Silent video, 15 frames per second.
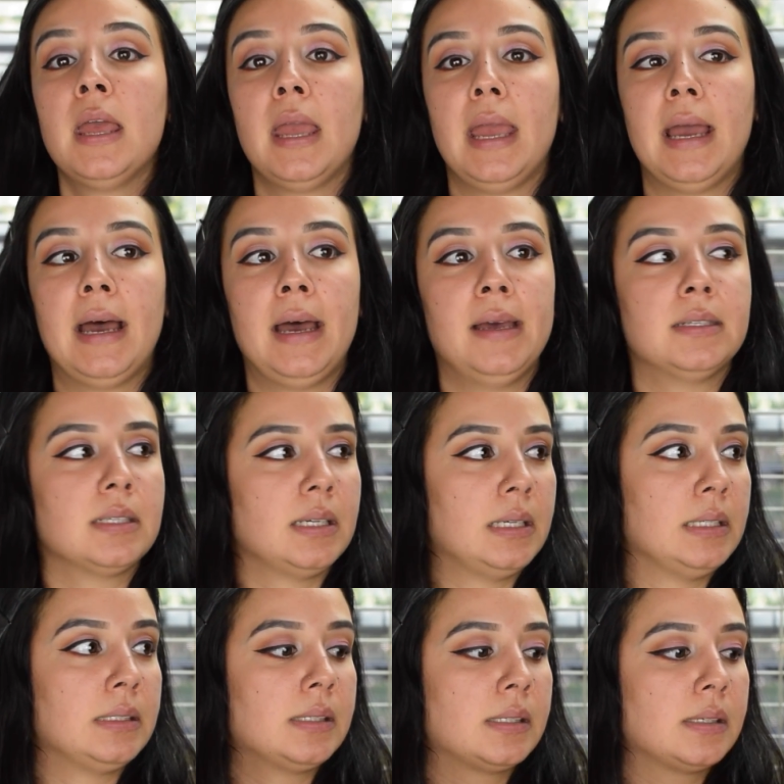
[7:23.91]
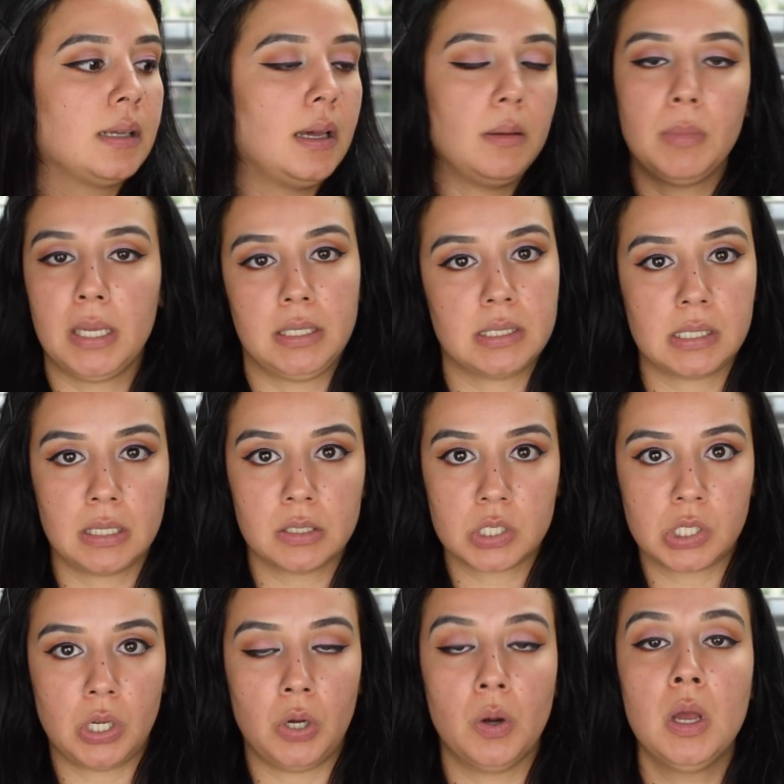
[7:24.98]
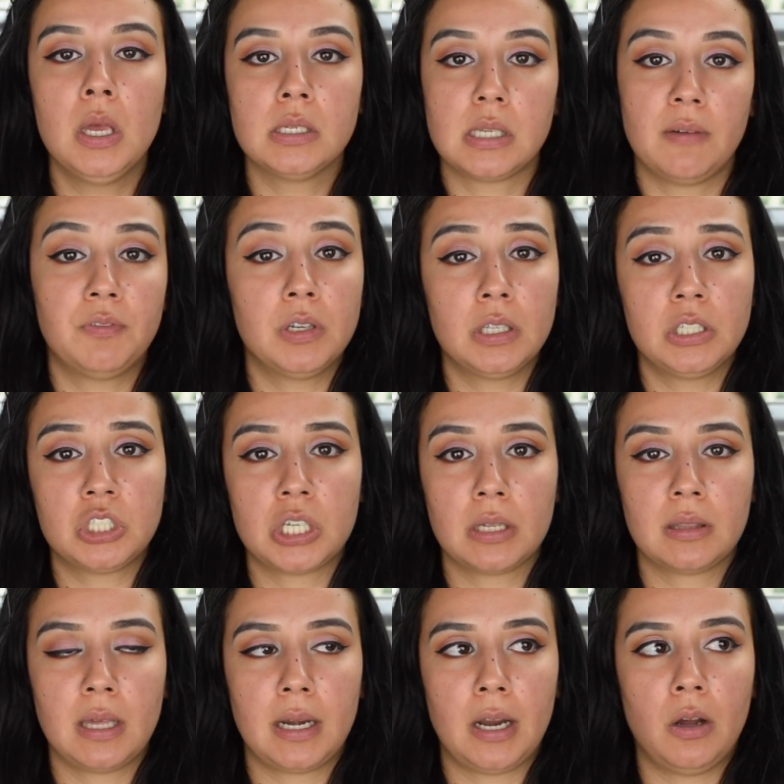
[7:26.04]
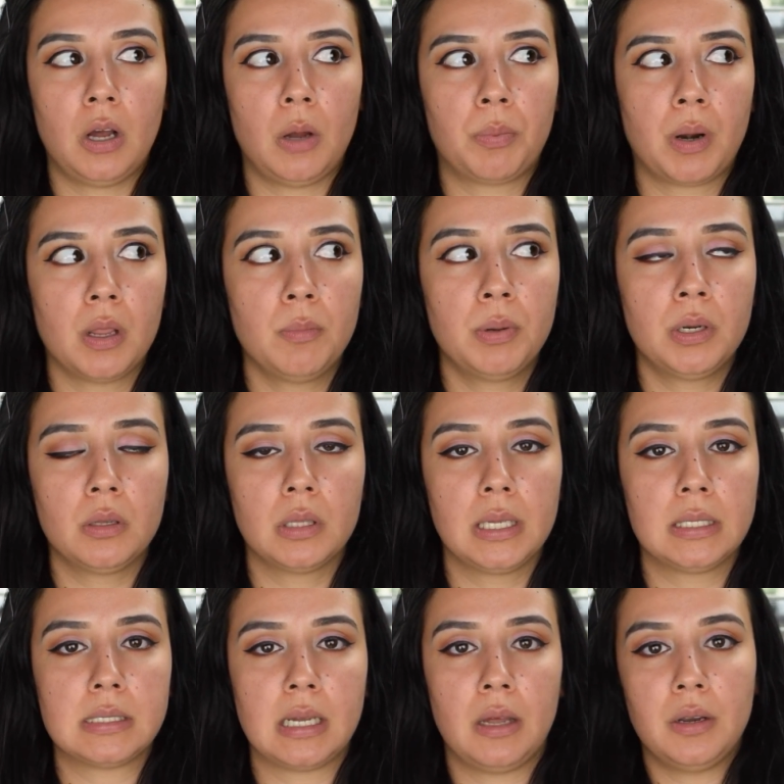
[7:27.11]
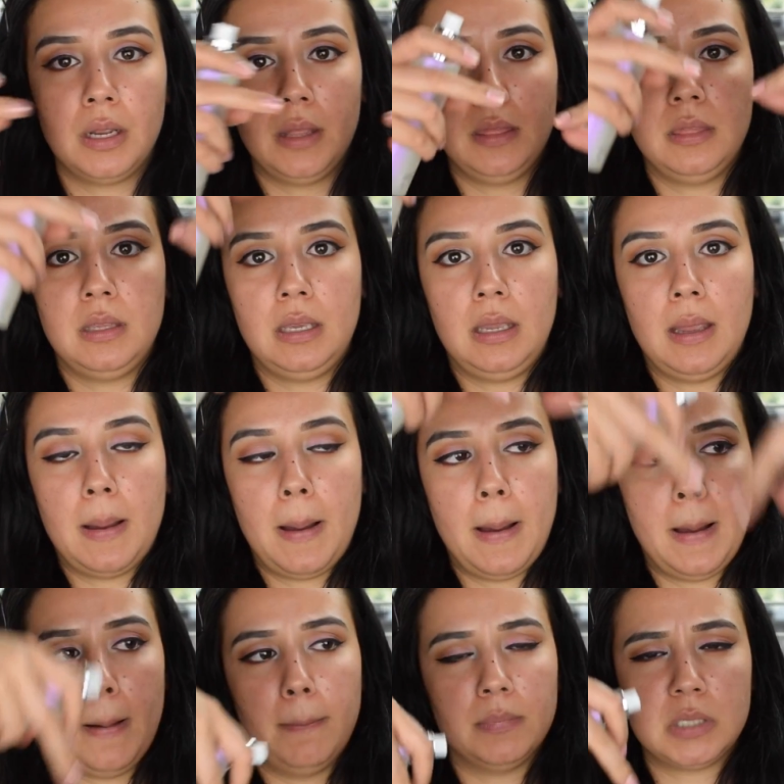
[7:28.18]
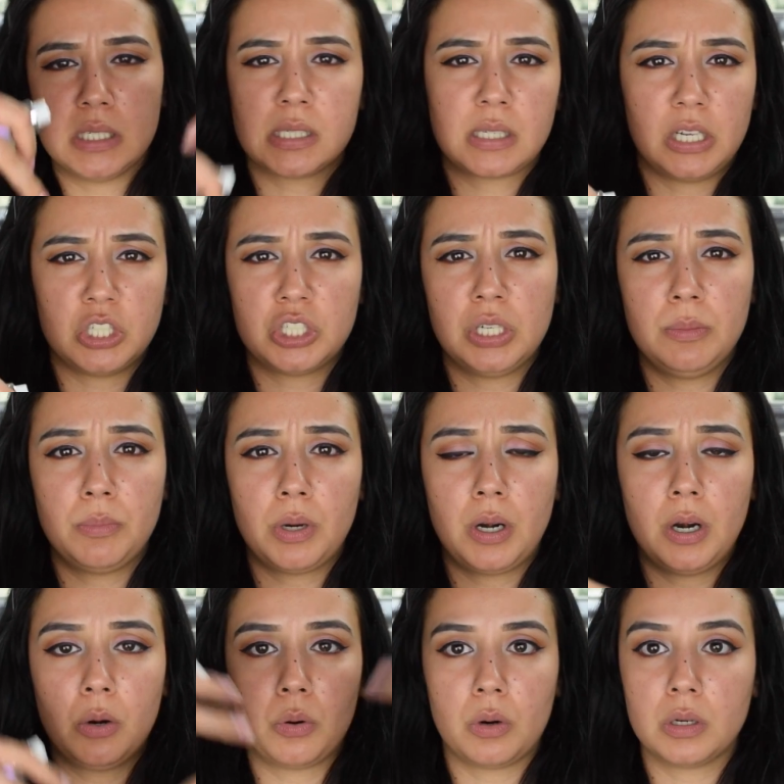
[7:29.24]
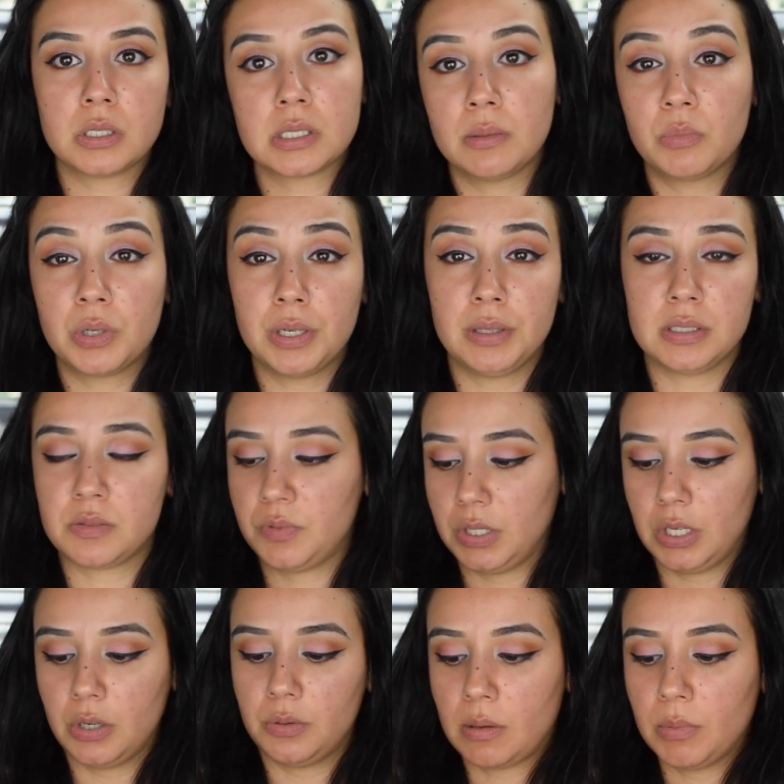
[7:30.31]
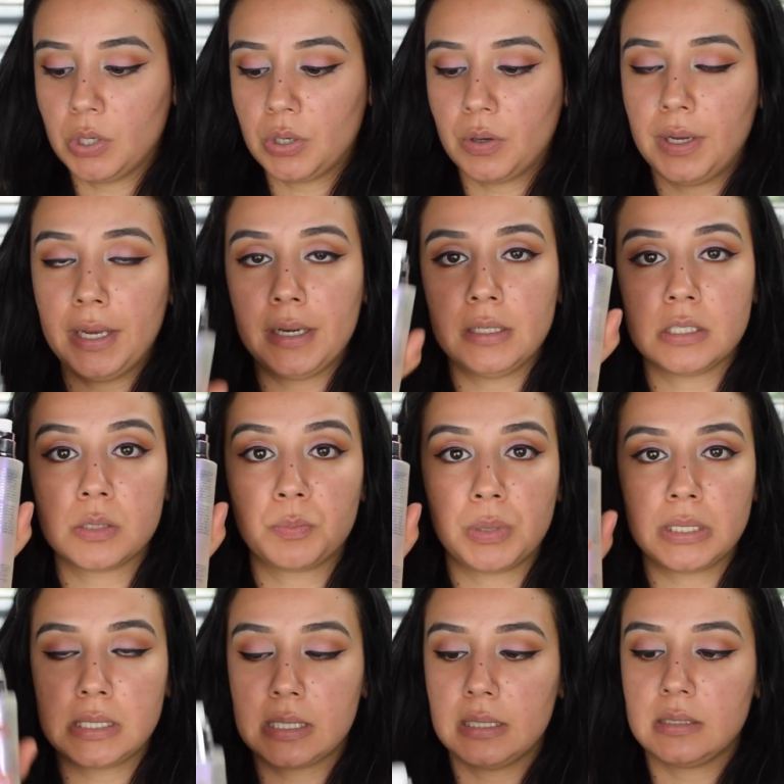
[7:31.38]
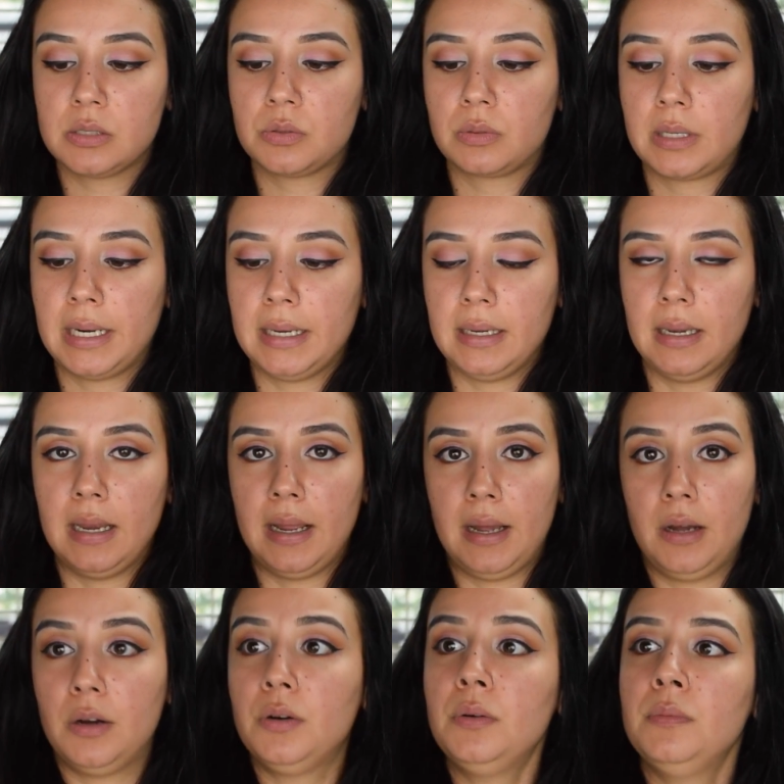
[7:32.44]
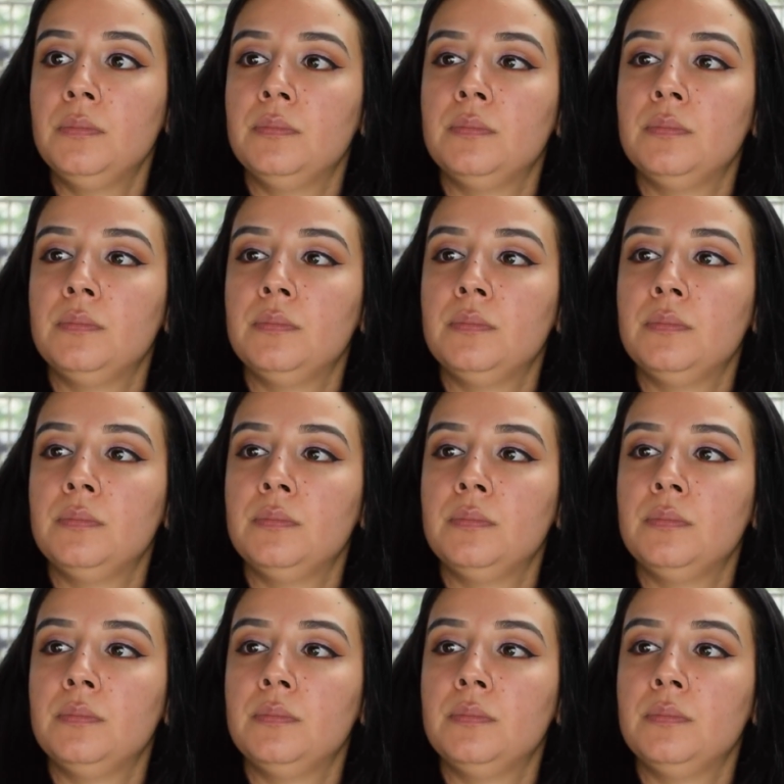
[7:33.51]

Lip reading: and it's amazing. So definitely check that out. I'll probably put a link down in the discussion bar or somewhere in this video. So I'm going to go ahead and spritz this right now.